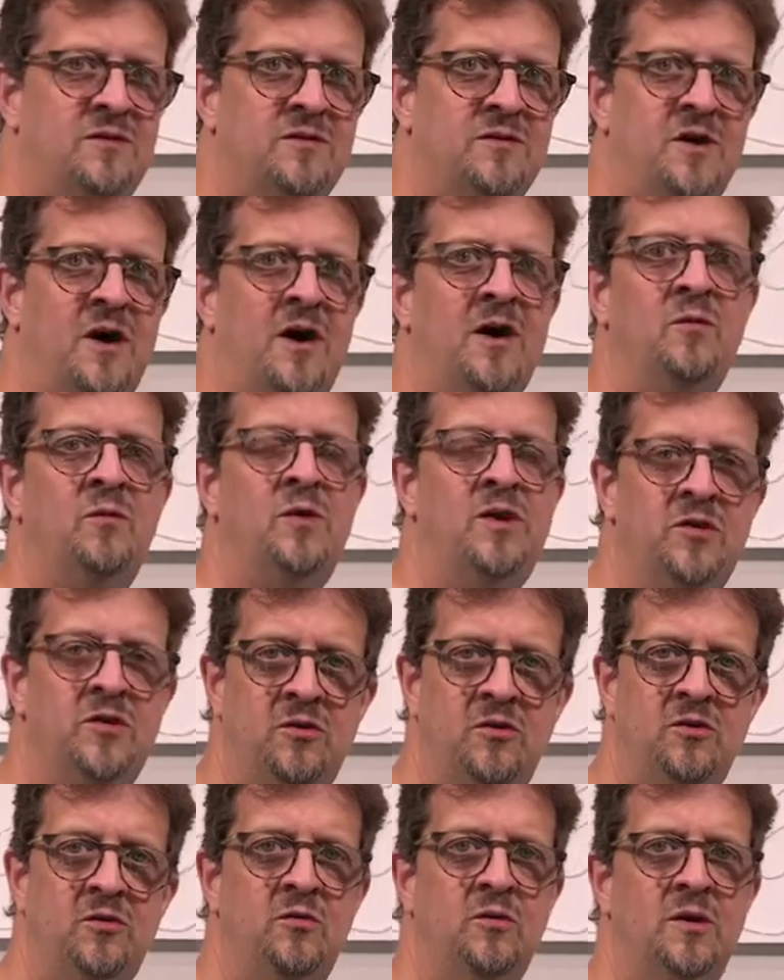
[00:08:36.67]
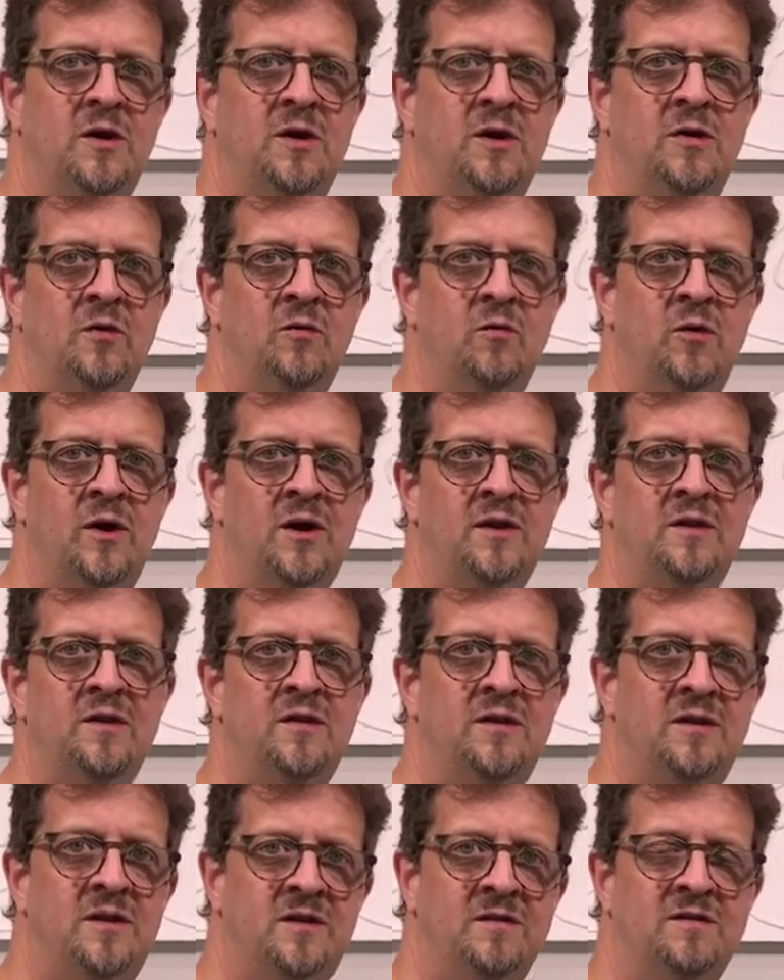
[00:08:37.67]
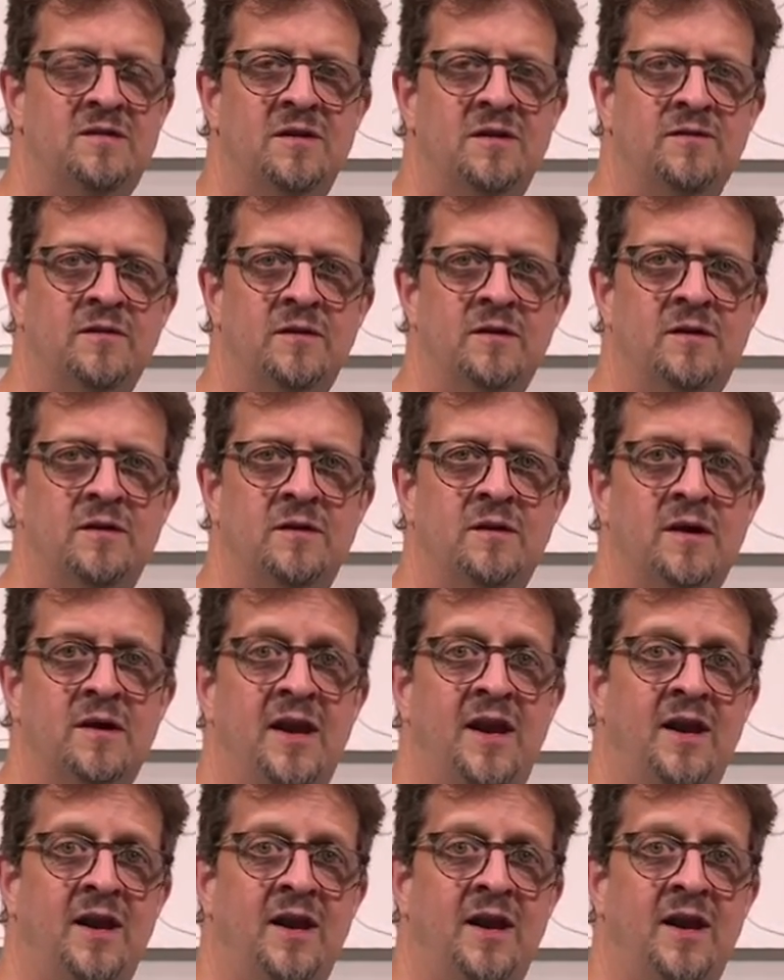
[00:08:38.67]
thought we knew what these different uh,